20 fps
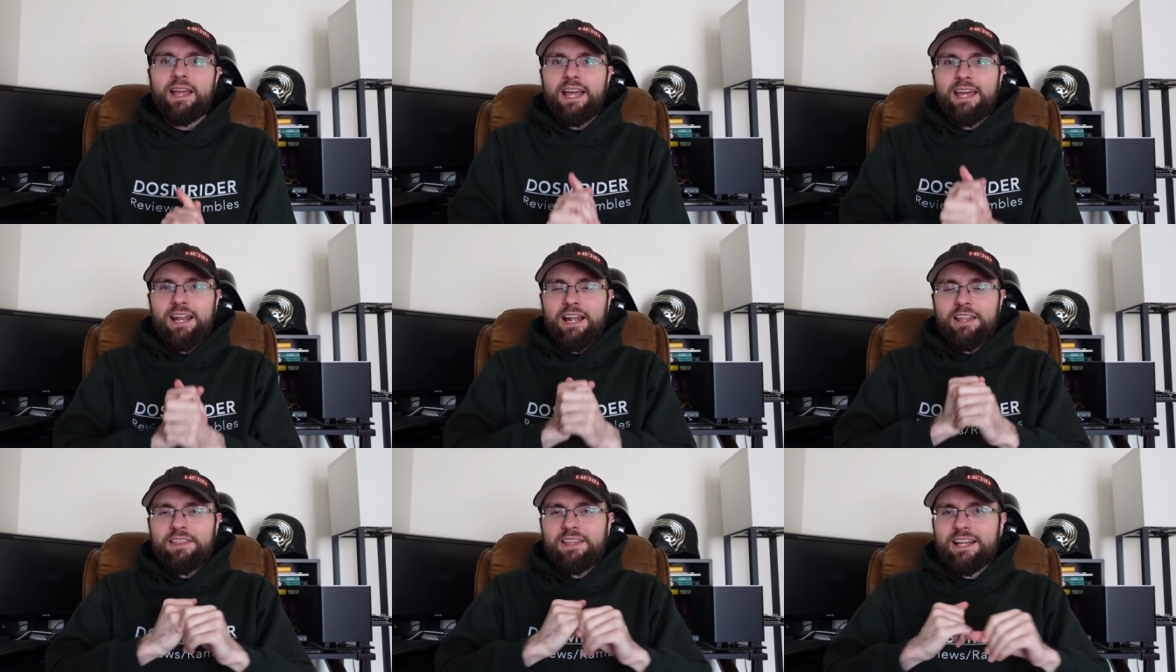
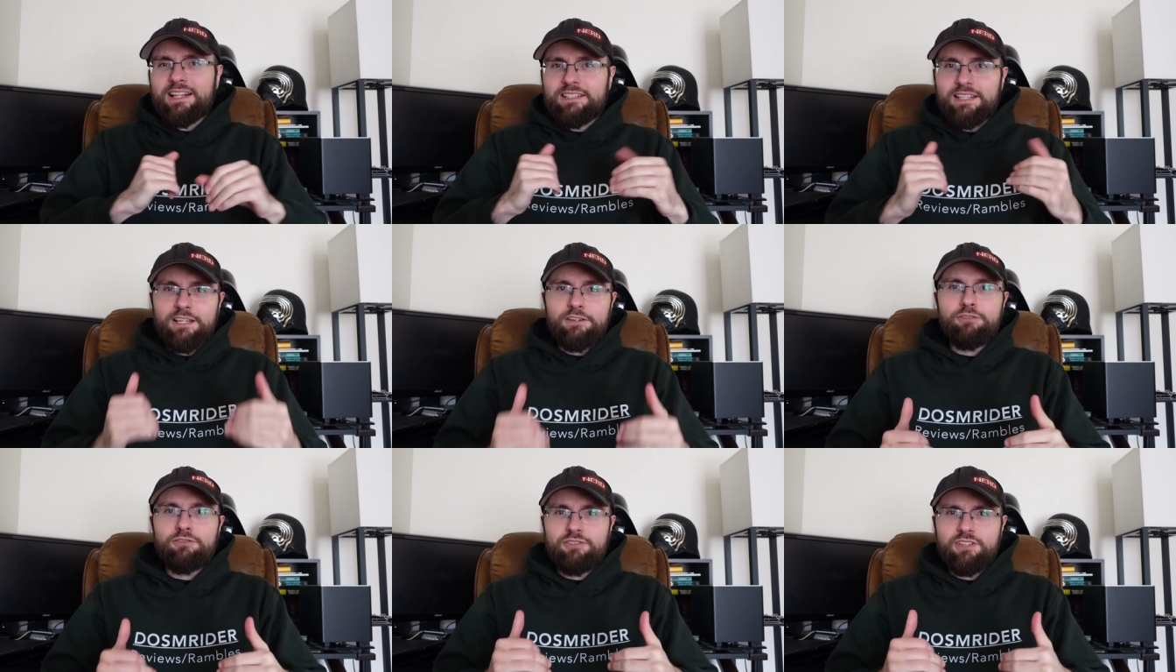And I think it's
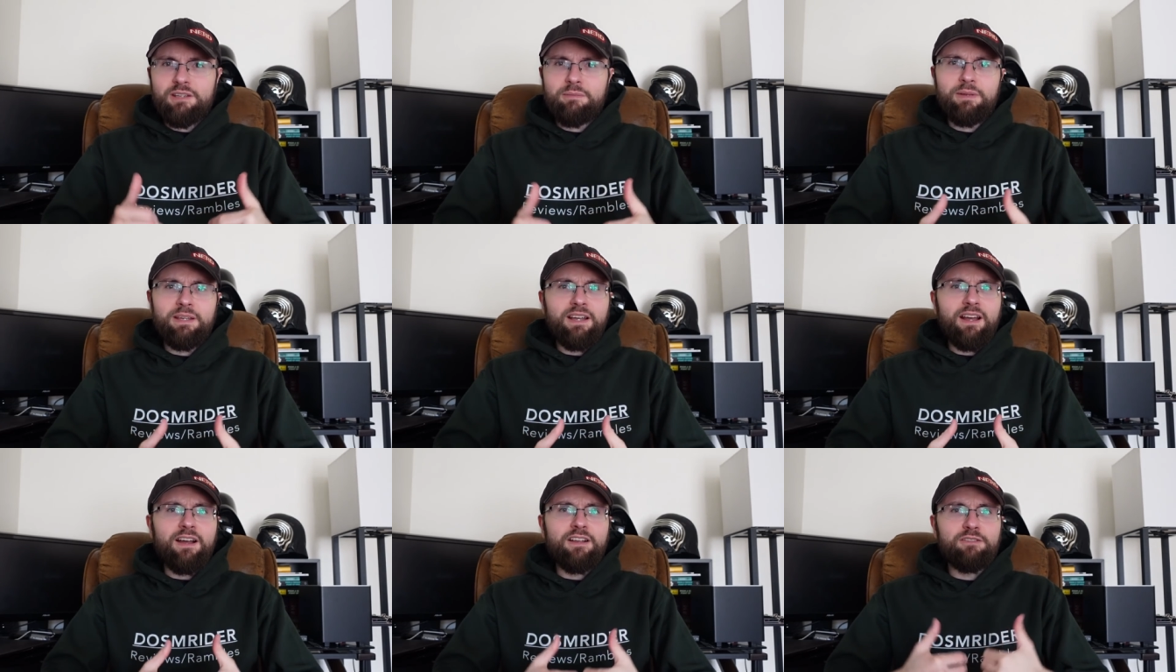interesting
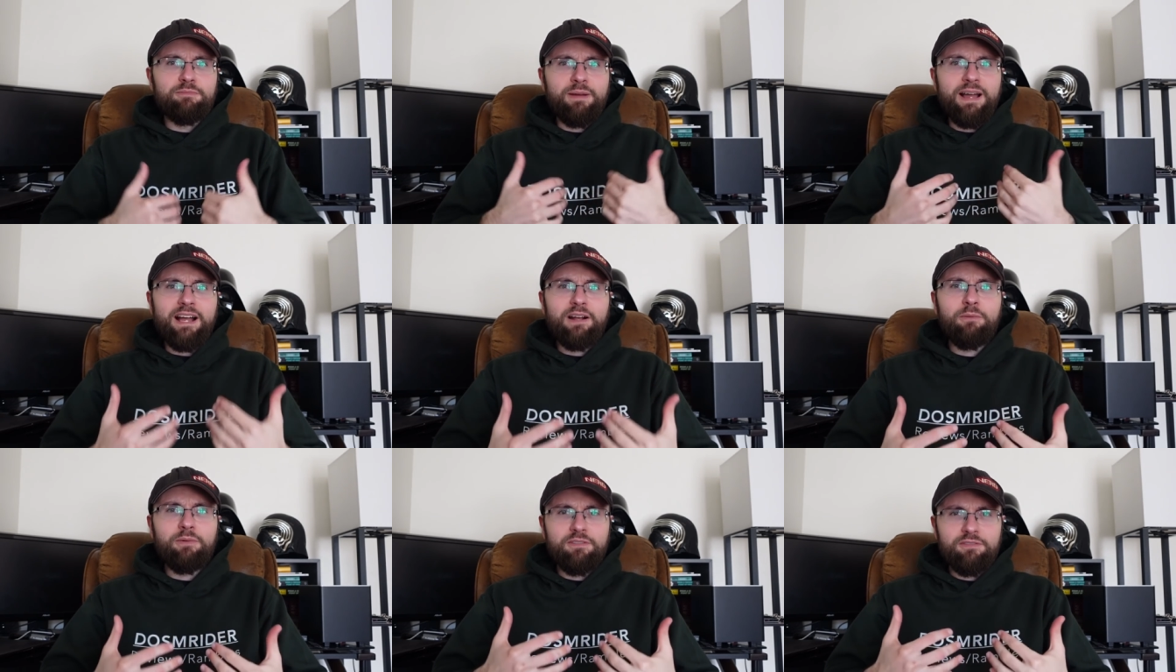because
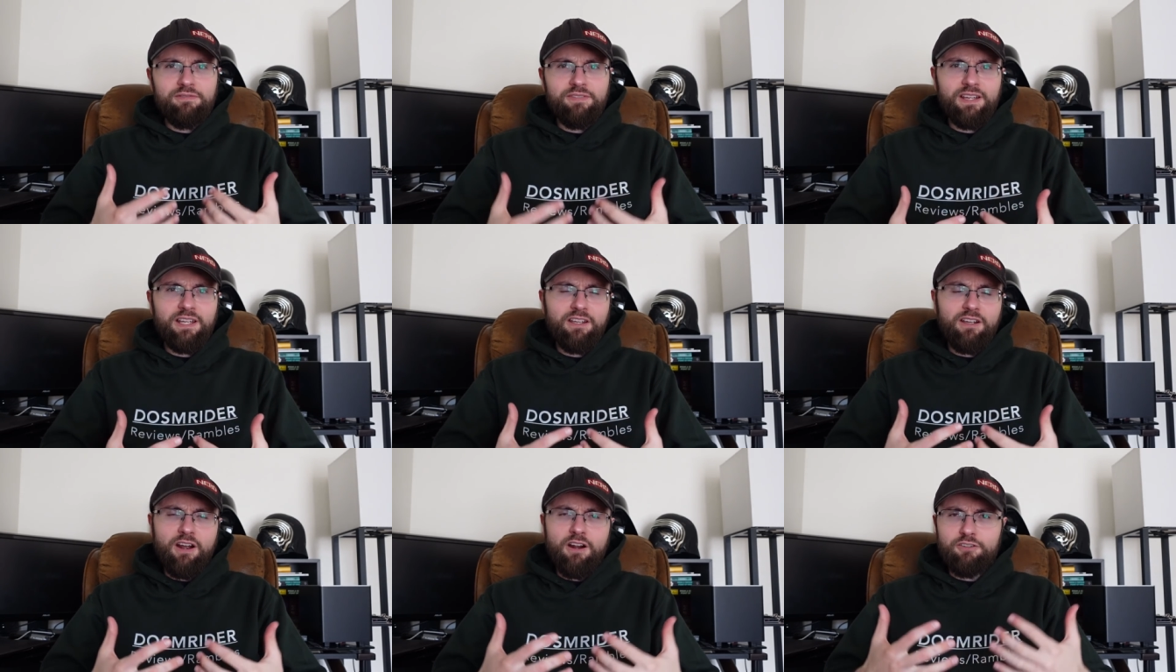back when
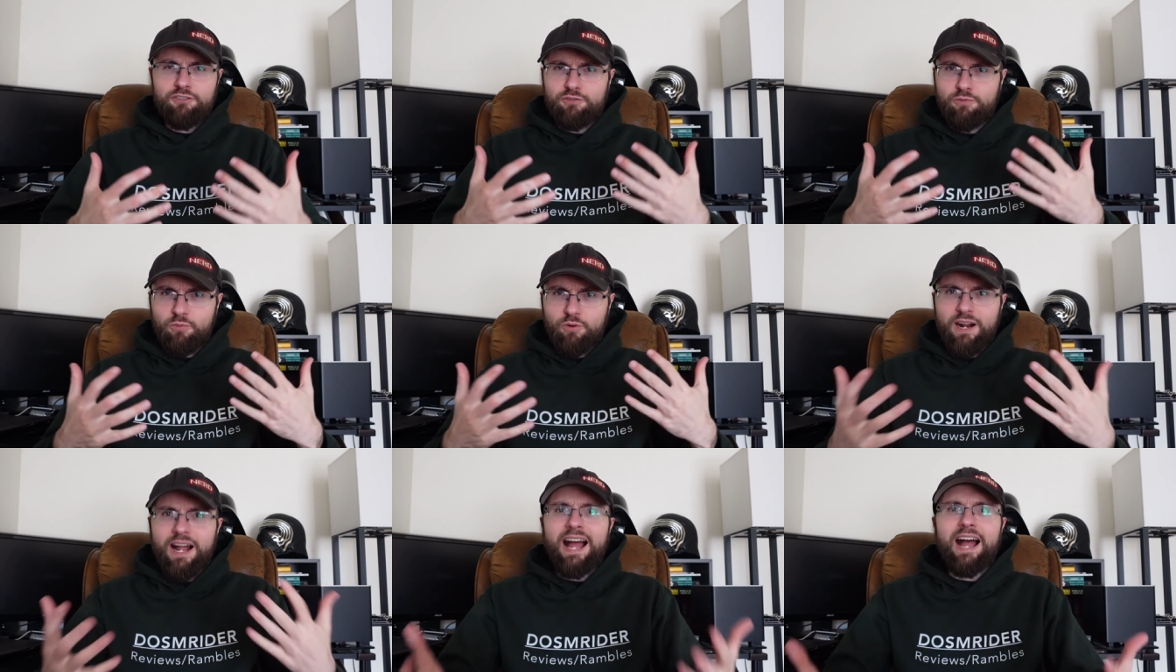
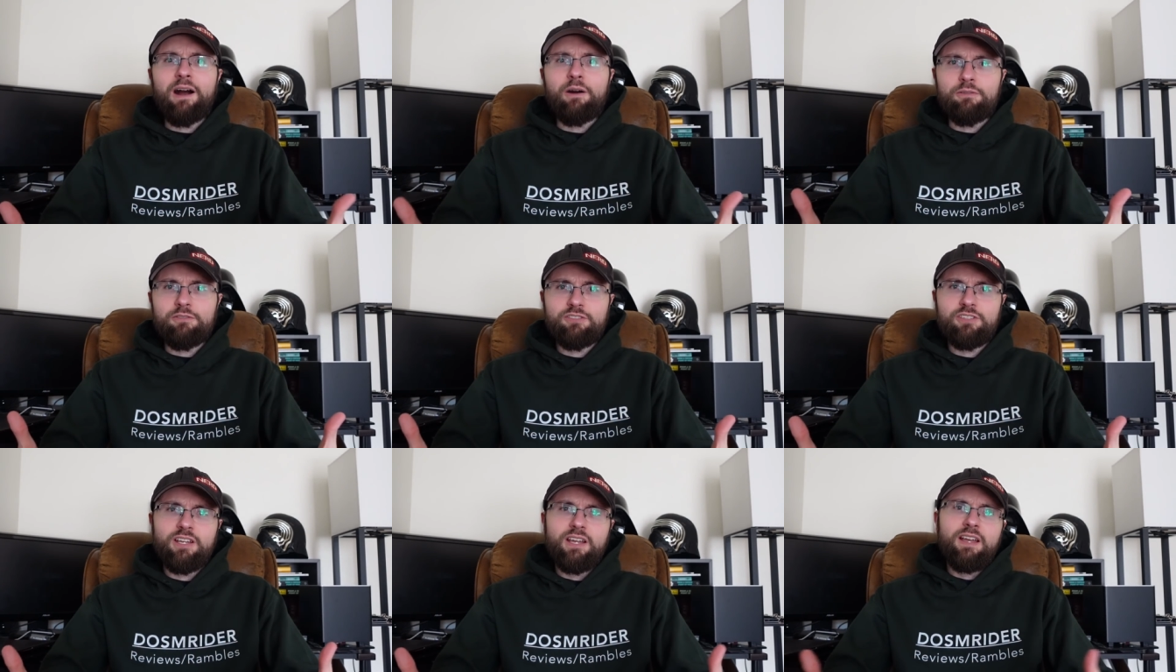Figuarts were
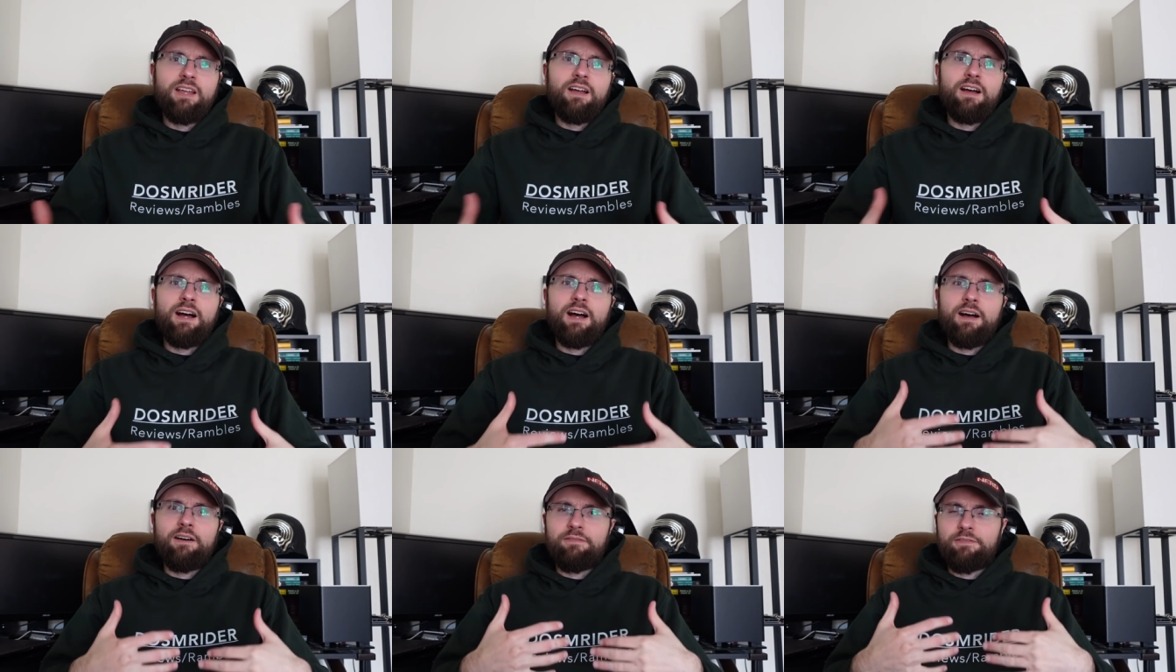out
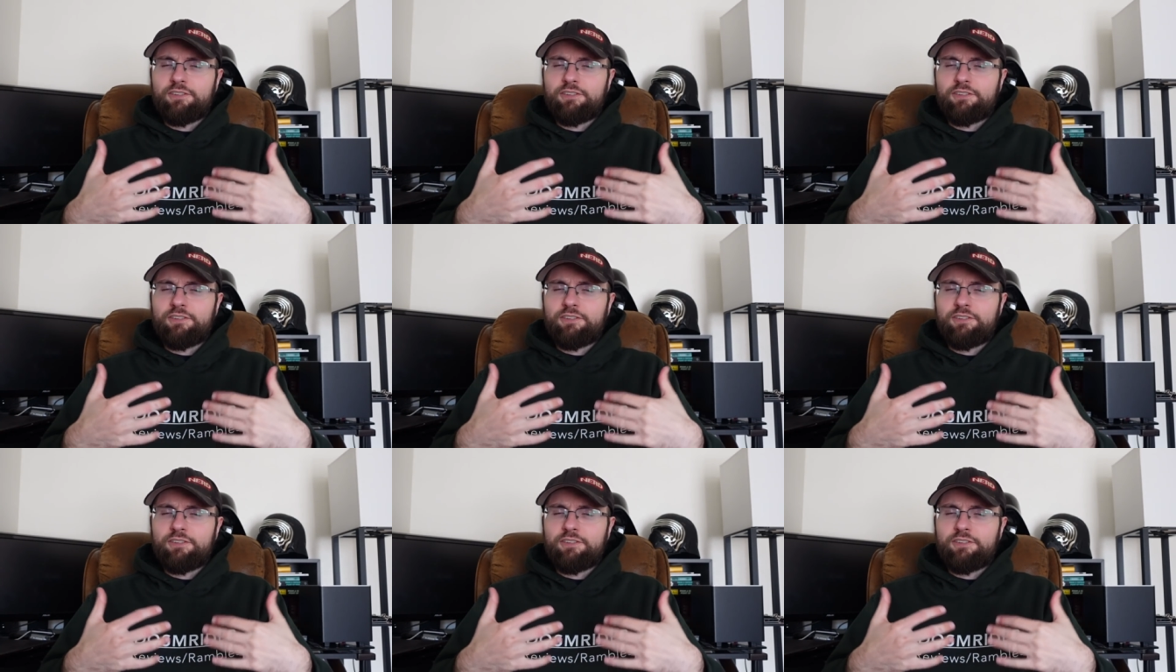uh,